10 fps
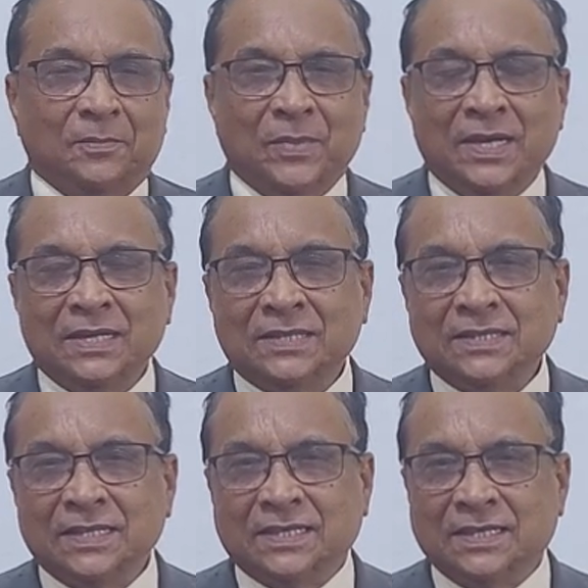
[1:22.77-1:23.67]

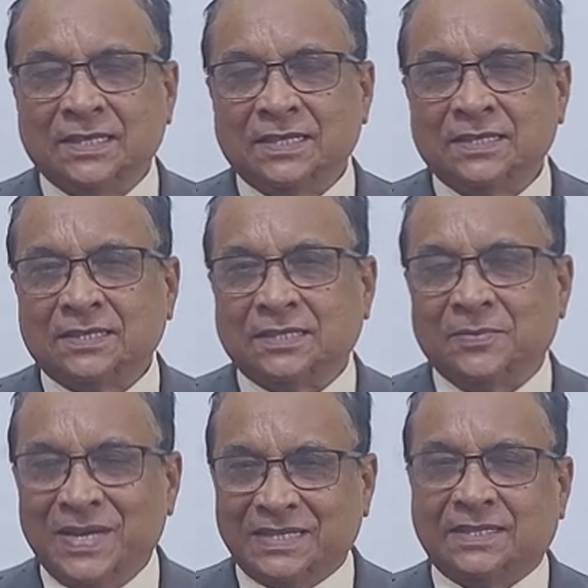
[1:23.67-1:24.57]
means it is
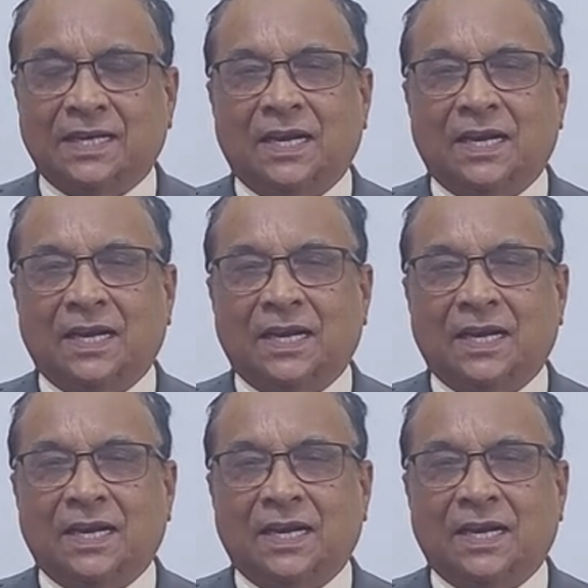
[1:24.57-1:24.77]
the mixture